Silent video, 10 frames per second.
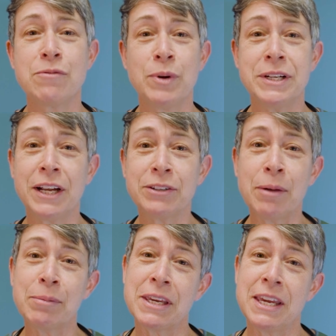everyone, Dr.
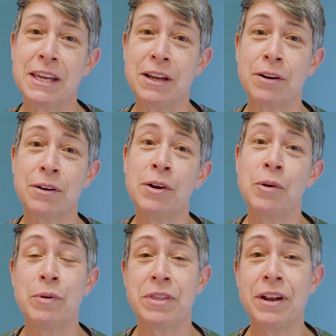Emily King here
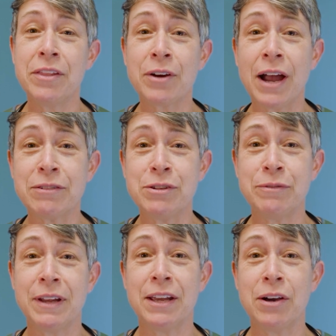with another how-to
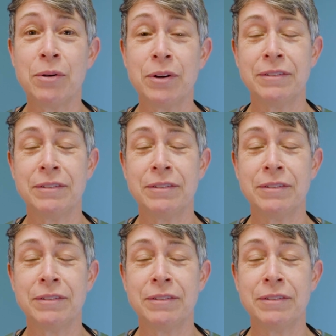video.